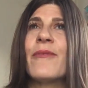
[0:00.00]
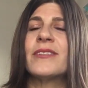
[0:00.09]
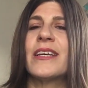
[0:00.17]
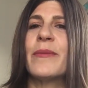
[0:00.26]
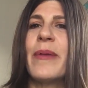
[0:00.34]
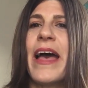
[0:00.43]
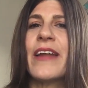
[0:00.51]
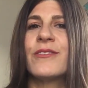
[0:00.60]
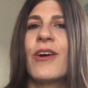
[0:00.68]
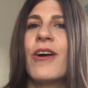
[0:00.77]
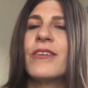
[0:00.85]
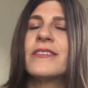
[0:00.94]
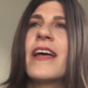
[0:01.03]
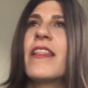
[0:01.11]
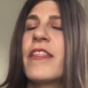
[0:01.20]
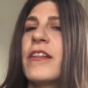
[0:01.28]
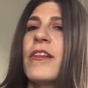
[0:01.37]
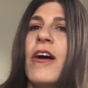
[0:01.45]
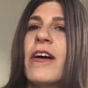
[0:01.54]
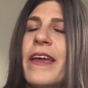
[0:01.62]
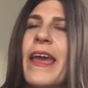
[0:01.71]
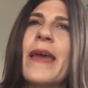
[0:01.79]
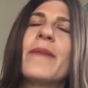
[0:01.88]
was on a panel called The
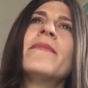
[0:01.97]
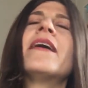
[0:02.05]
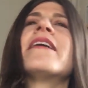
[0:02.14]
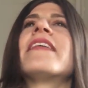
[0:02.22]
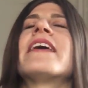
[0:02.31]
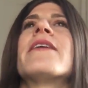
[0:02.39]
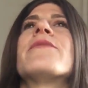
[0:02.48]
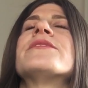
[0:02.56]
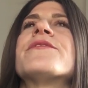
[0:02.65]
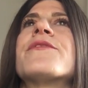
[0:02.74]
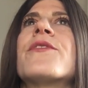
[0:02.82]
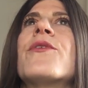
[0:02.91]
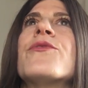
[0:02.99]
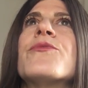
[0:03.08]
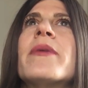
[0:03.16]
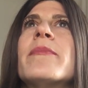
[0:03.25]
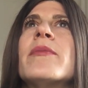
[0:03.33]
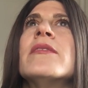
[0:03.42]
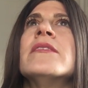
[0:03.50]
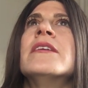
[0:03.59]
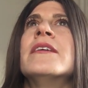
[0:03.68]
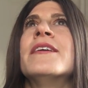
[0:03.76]
Long Game. I think it was for old people